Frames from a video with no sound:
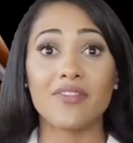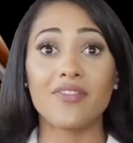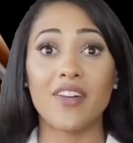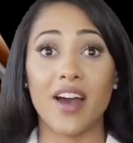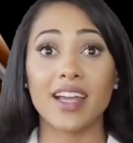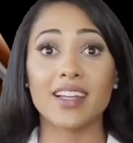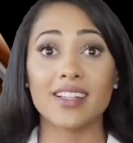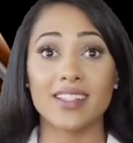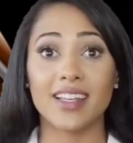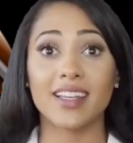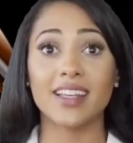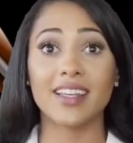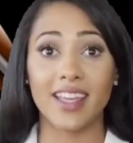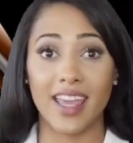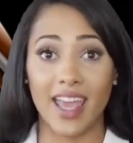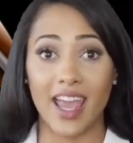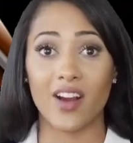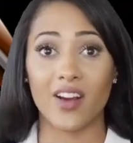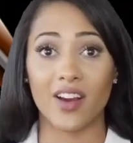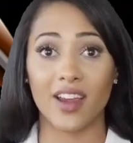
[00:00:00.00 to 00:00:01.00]
Almonds
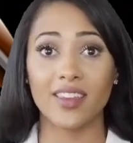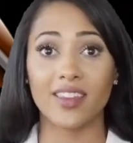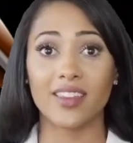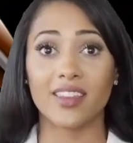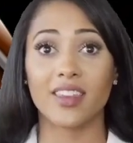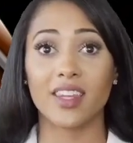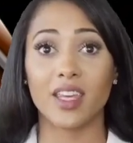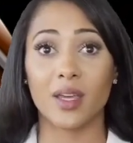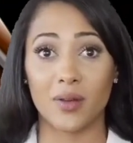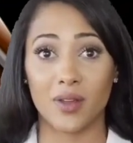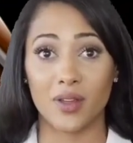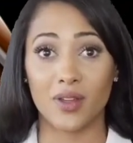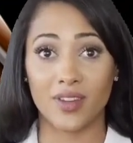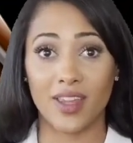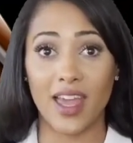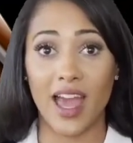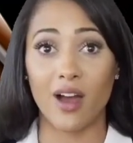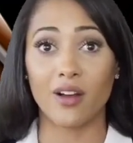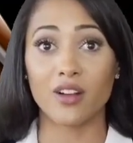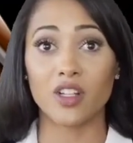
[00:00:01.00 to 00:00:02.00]
too help you brighten
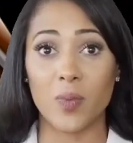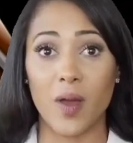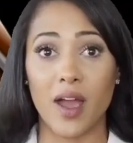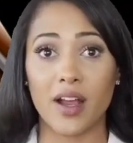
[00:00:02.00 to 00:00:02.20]
nipples